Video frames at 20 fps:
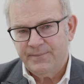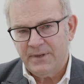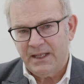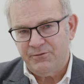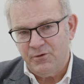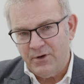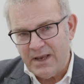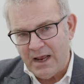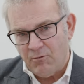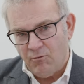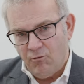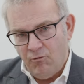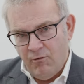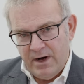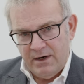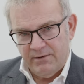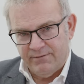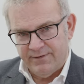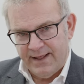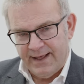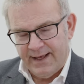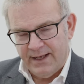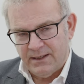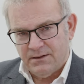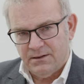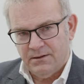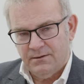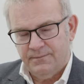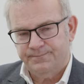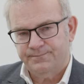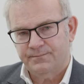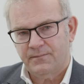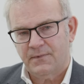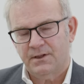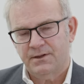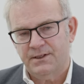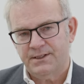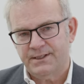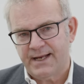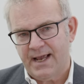If you get rid of that,
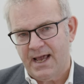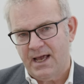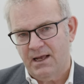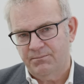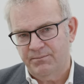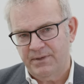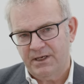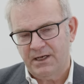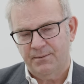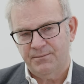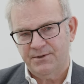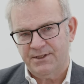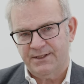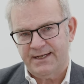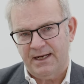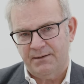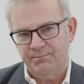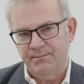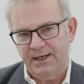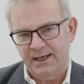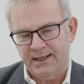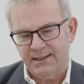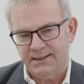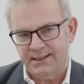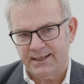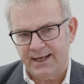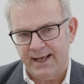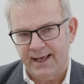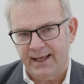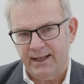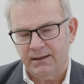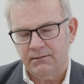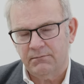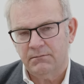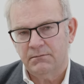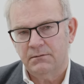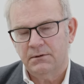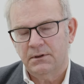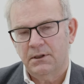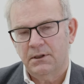the scan becomes a 10-minute scan,